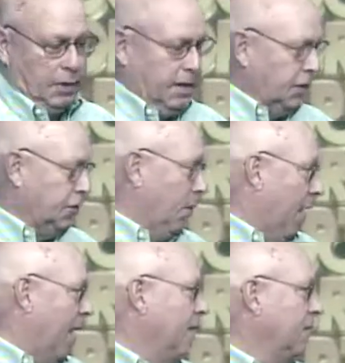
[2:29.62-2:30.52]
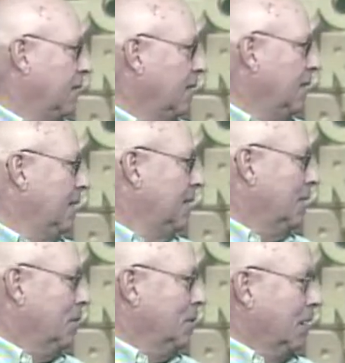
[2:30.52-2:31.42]
kids arrive,
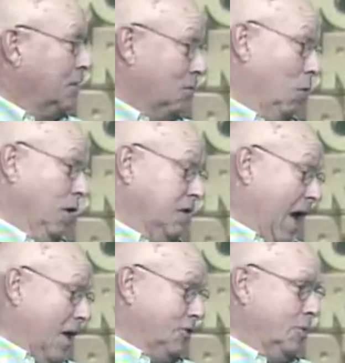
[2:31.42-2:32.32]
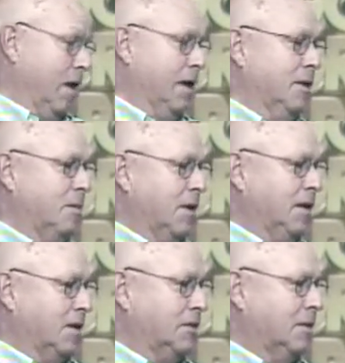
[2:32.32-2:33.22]
um, it's more exacerbated, but it
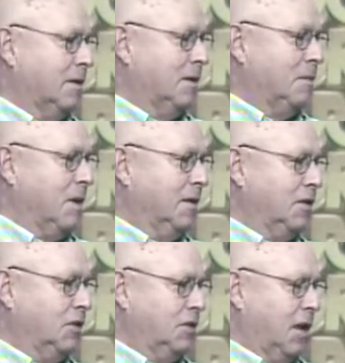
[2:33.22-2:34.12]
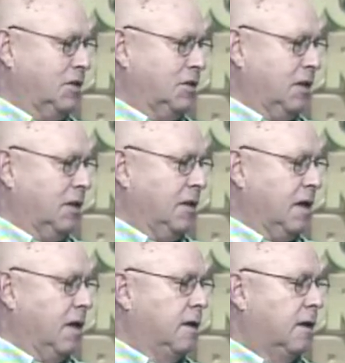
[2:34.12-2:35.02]
doesn't uh, mean that there's not still a
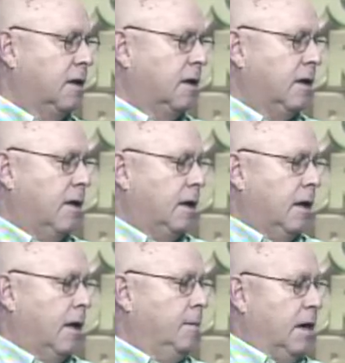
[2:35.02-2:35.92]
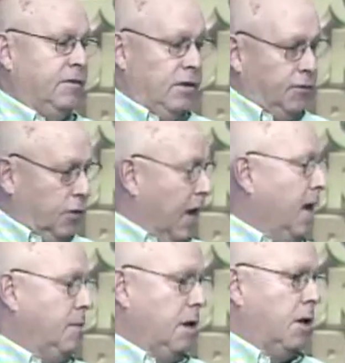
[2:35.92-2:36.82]
need. Um, even if you're
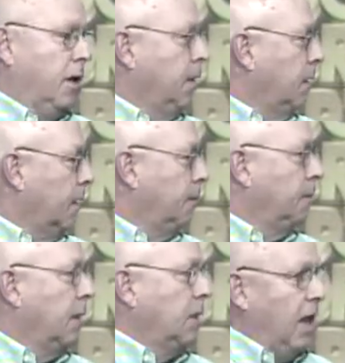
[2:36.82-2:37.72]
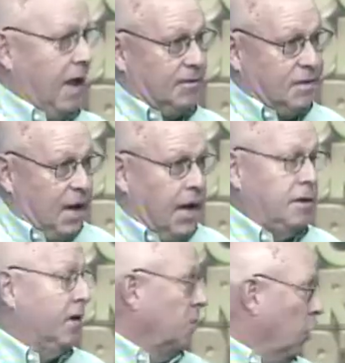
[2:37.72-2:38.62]
not married um, and you have debt,
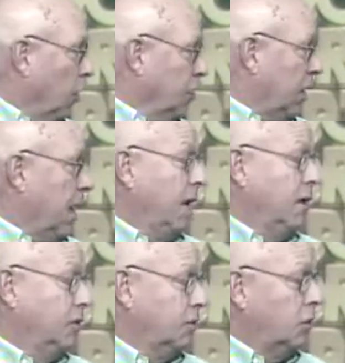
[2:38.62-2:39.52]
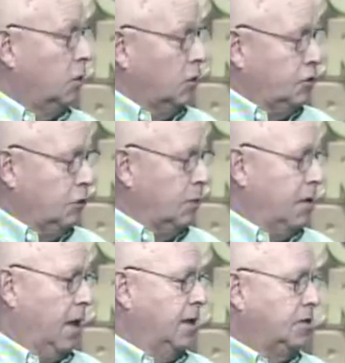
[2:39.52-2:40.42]
you have a mortgage on a house or consumer
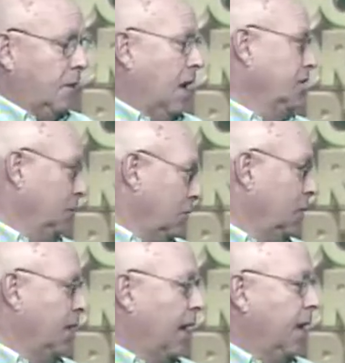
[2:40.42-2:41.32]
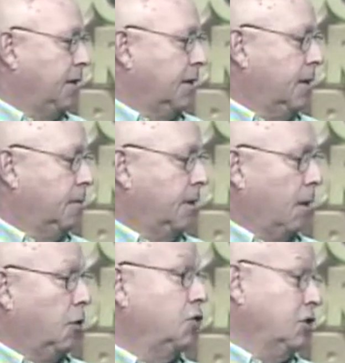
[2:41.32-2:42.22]
debt, it's possible that um, that
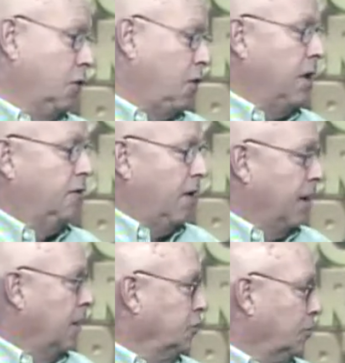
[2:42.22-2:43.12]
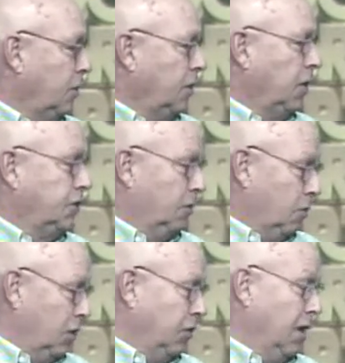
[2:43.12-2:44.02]
would still create a financial burden on
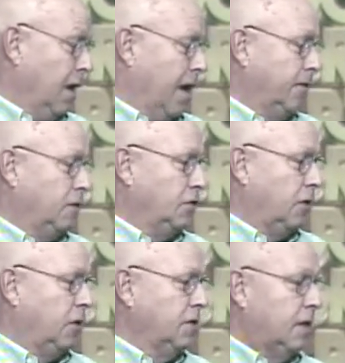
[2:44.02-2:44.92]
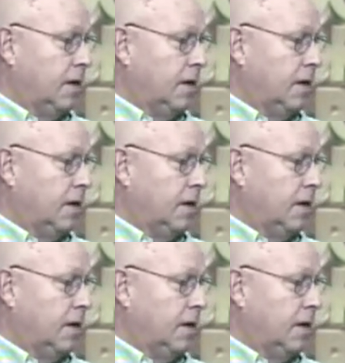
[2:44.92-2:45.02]
someone and you need life insurance.